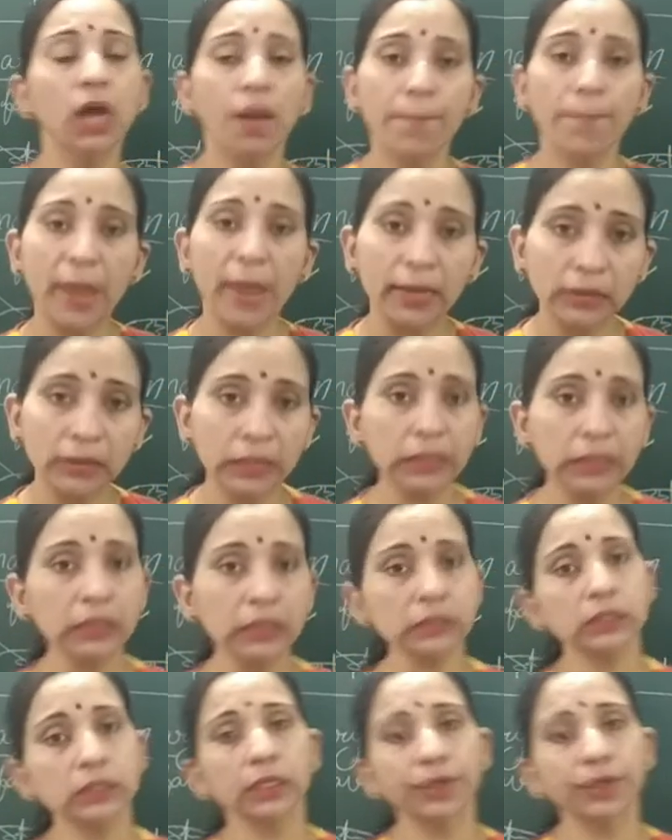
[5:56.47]
bacteria
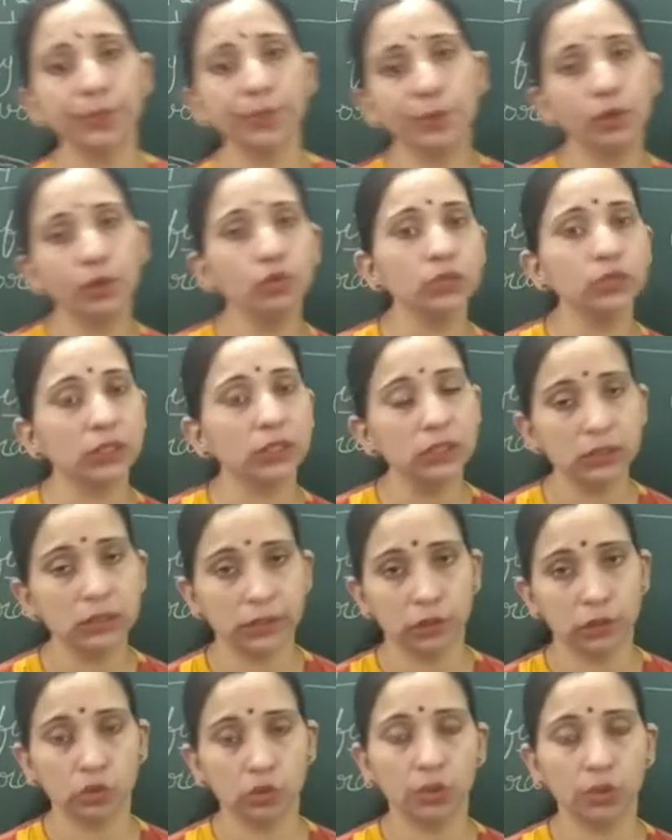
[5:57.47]
can reproduce
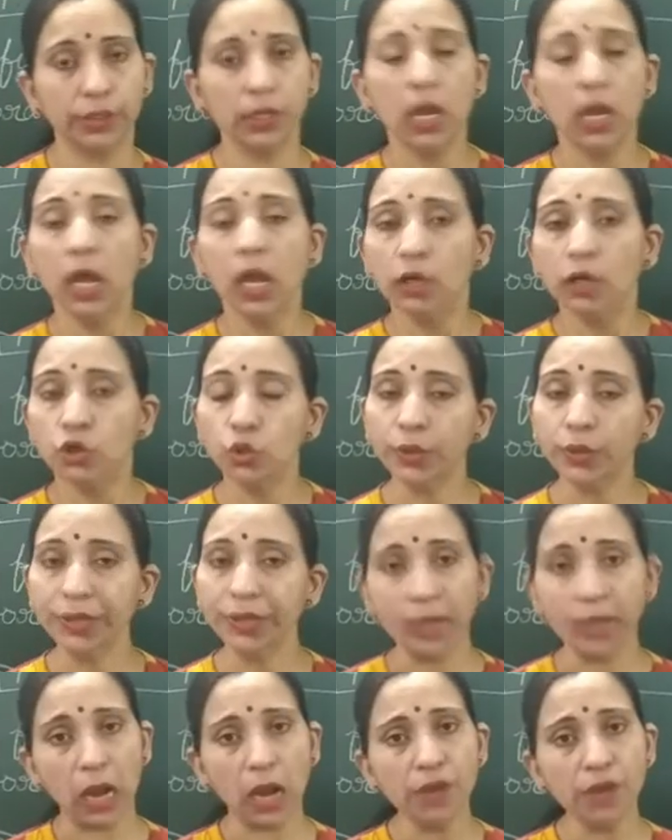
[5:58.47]
asexually
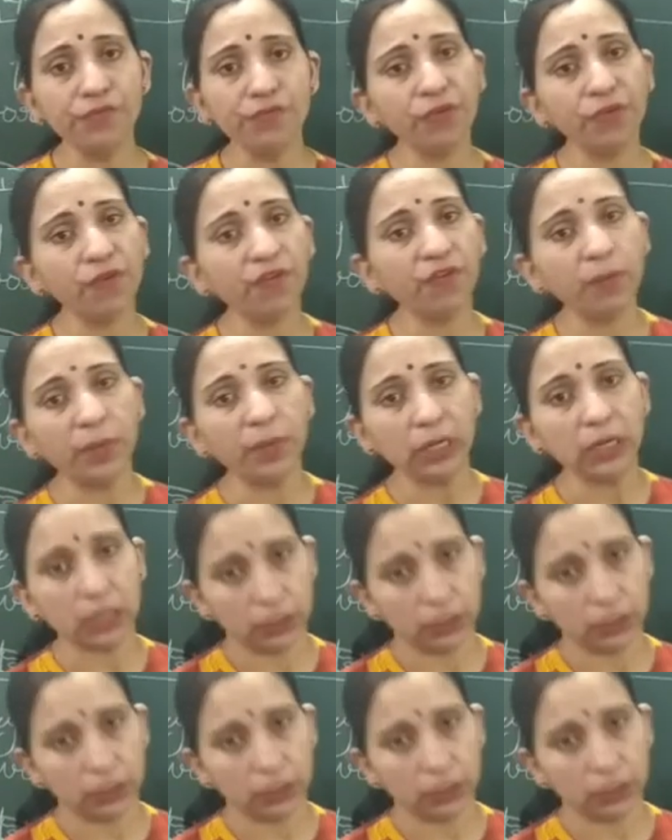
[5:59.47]
during unfavorable